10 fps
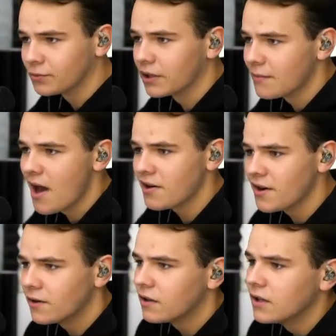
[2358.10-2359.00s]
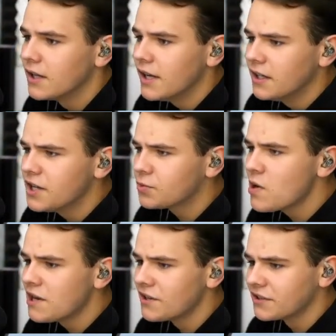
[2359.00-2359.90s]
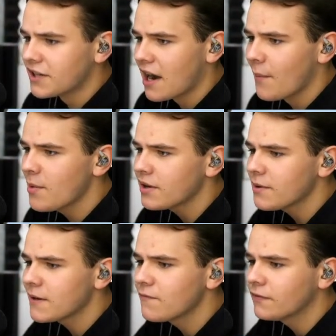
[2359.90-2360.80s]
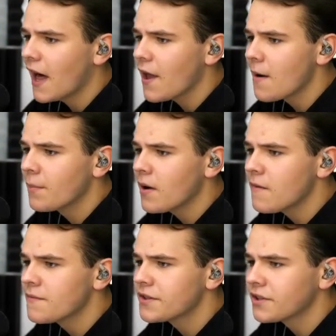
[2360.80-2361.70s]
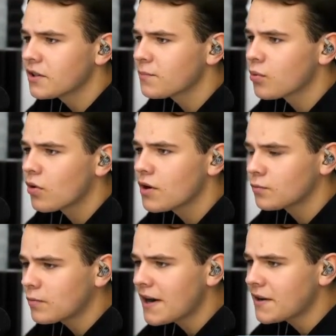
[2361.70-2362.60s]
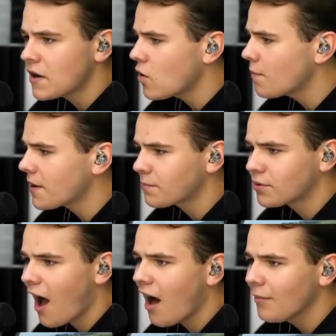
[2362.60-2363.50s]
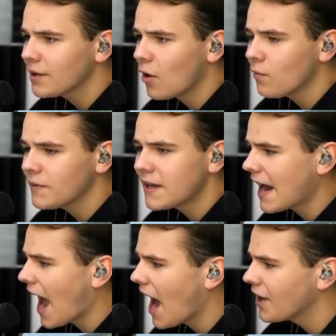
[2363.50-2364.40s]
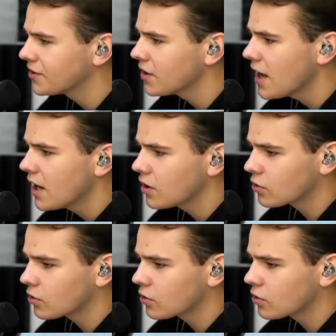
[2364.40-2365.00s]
It doesn't really matter at all. It really doesn't care. I mean, we can fly above this airport, Red Hill, but it probably only has